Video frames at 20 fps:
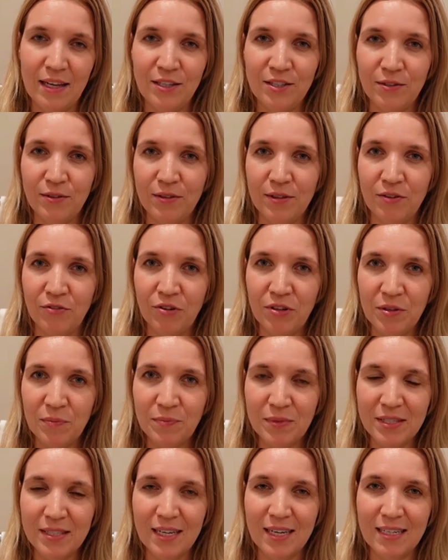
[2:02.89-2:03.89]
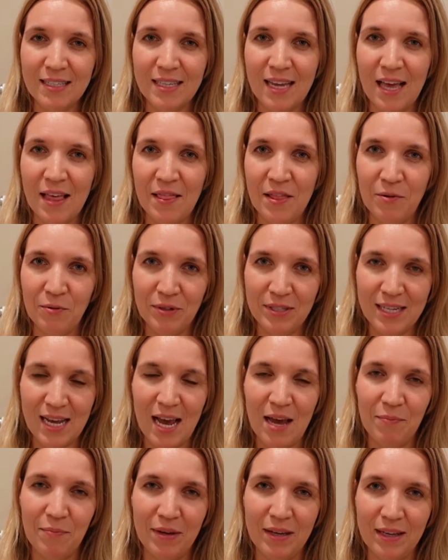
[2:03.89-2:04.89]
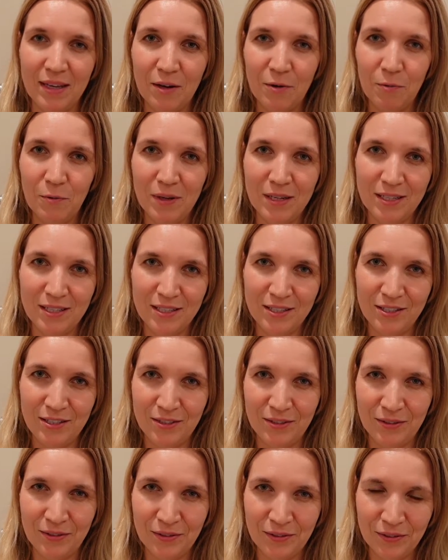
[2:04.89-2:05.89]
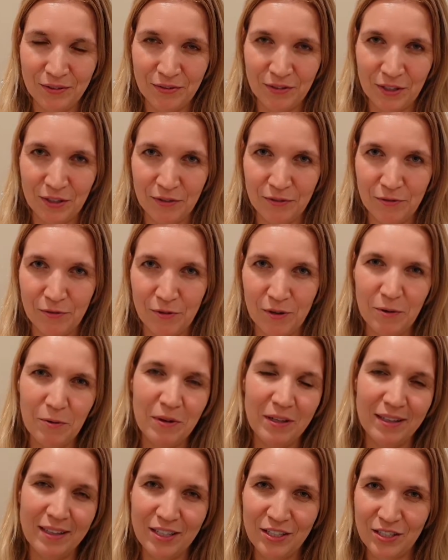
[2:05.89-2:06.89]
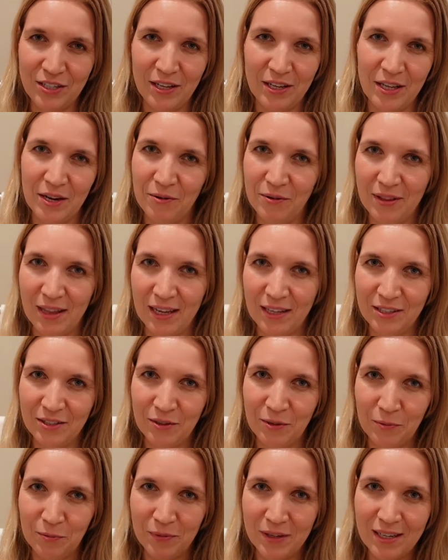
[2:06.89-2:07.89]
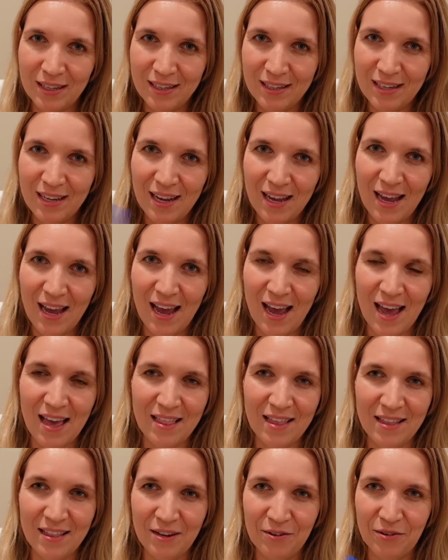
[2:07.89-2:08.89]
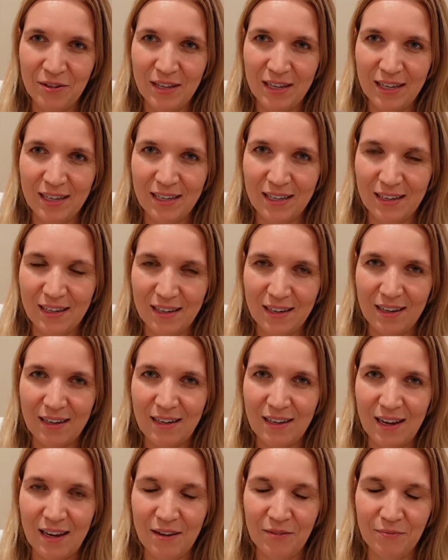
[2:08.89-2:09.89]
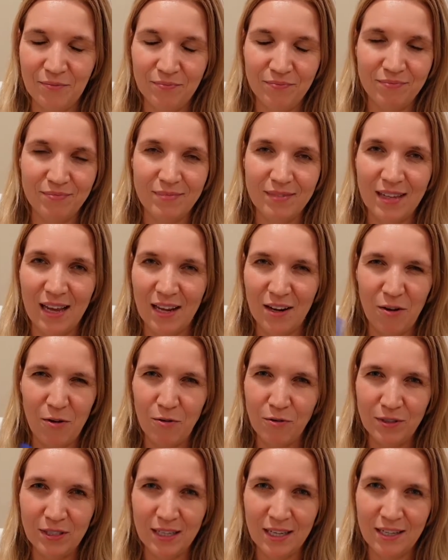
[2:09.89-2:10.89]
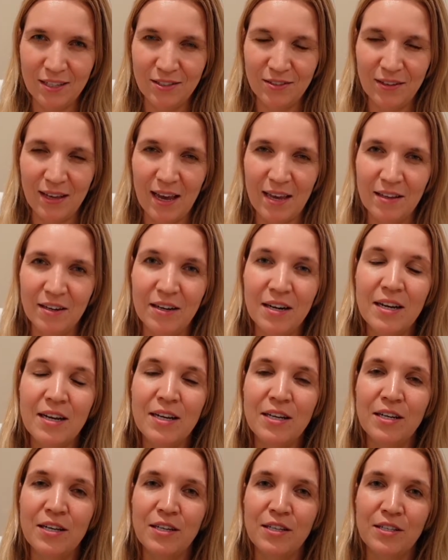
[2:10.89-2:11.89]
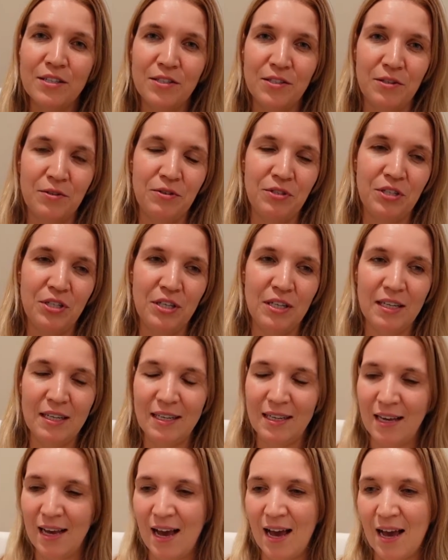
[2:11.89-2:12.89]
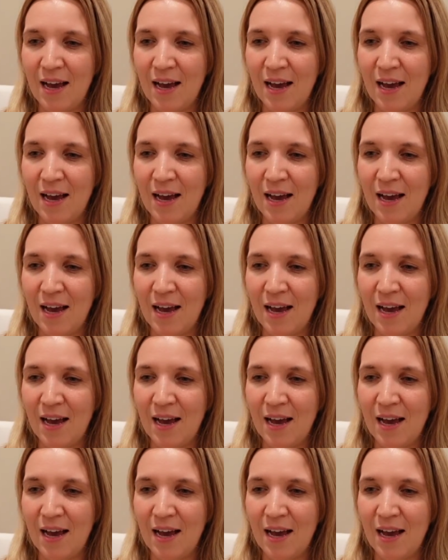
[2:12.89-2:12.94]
took the rhythm sticks and they were tapping. 1, 2, 3, 4. Well, initially they were like doing 1, and then they were like not holding it together. So she